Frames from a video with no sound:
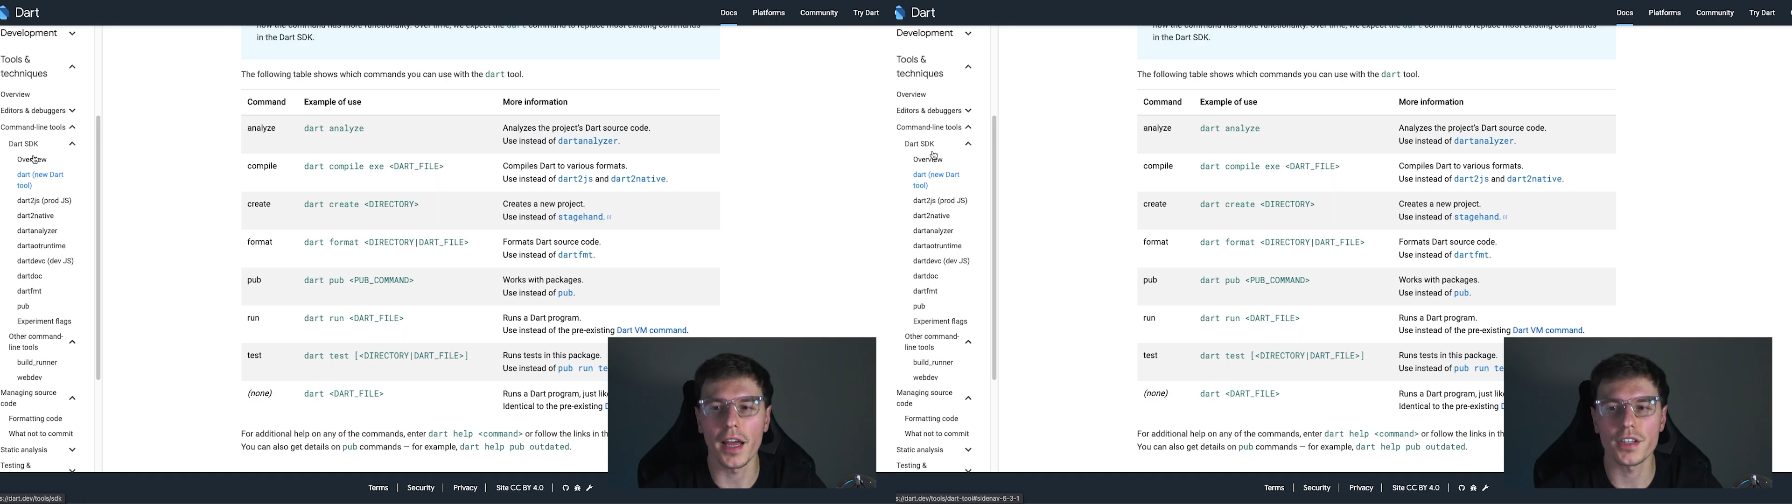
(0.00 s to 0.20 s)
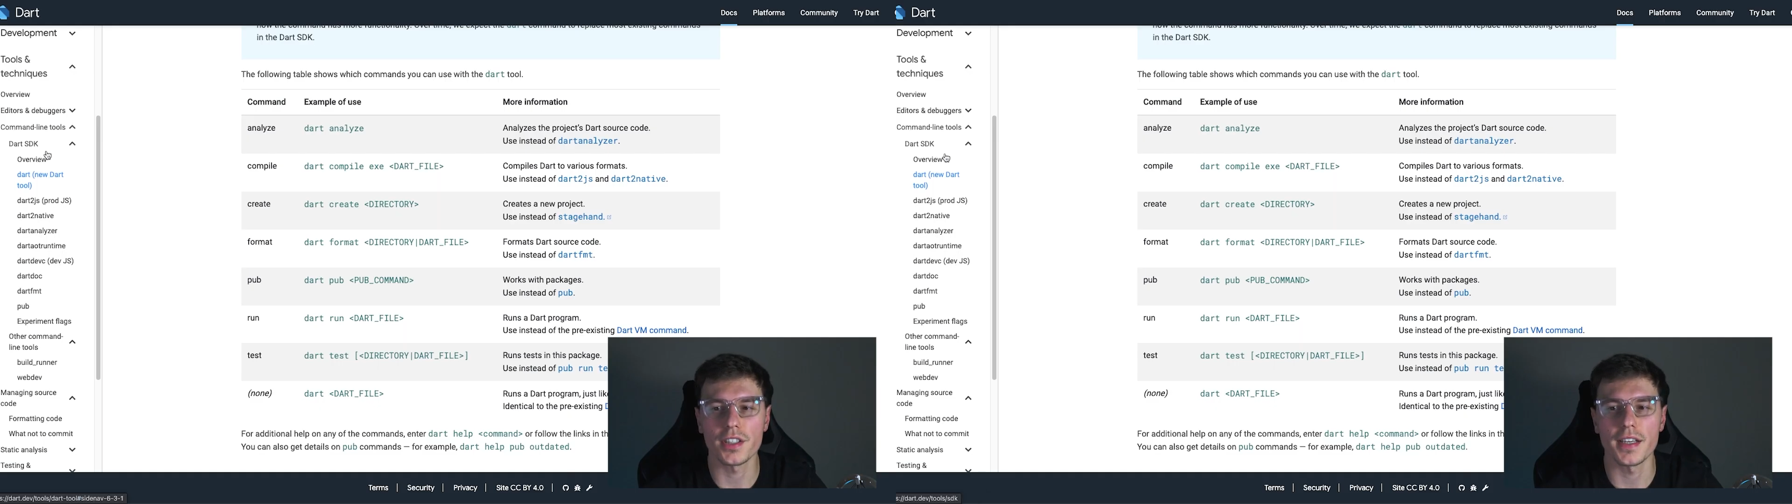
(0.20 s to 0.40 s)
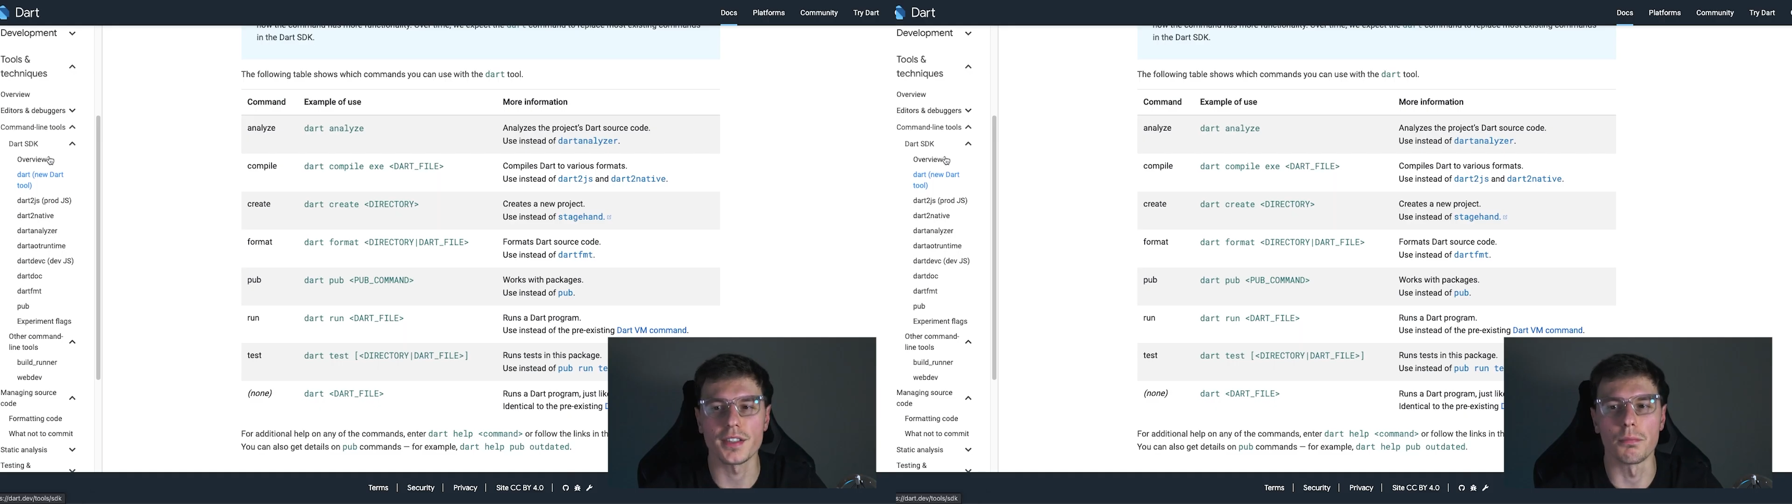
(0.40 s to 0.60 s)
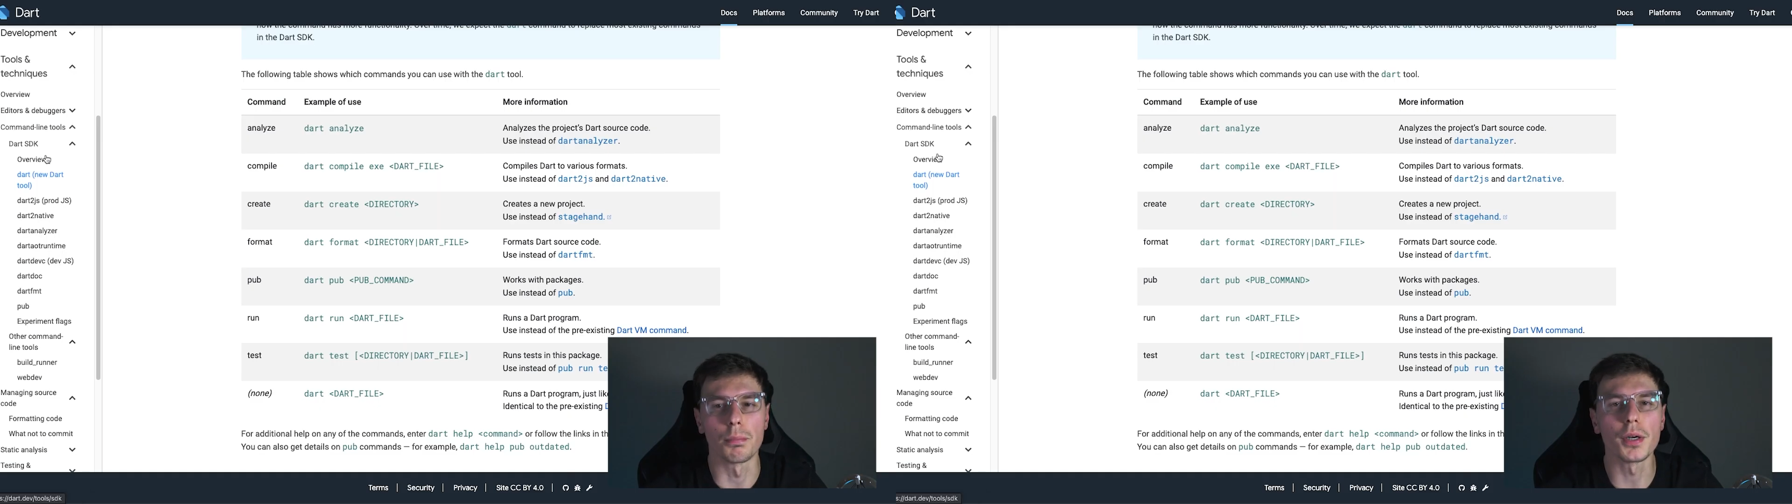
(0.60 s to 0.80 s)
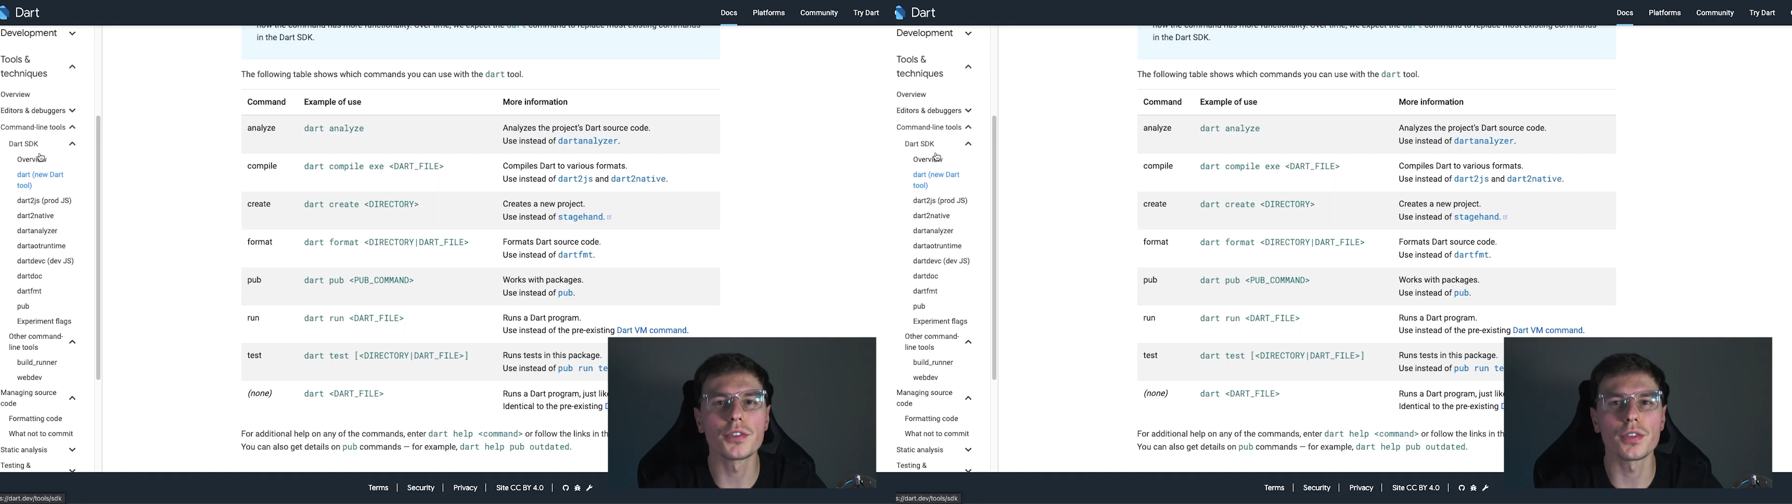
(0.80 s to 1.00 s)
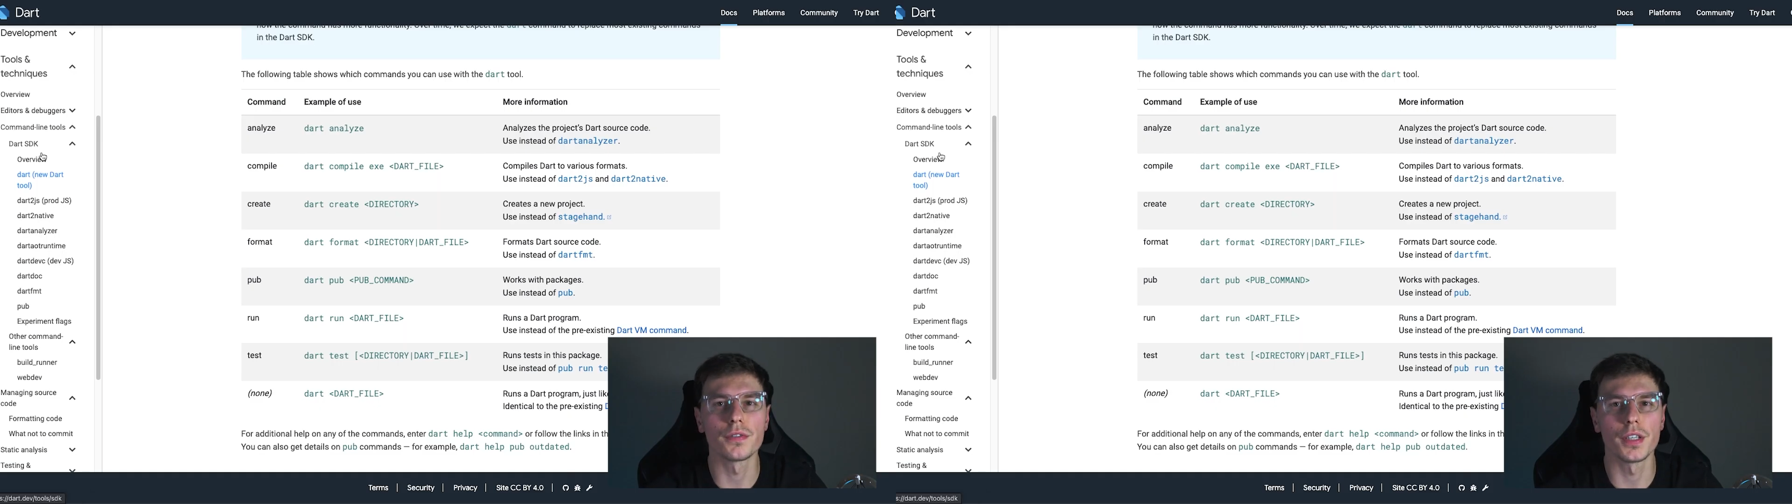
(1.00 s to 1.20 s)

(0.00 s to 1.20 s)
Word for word: actually has a bunch of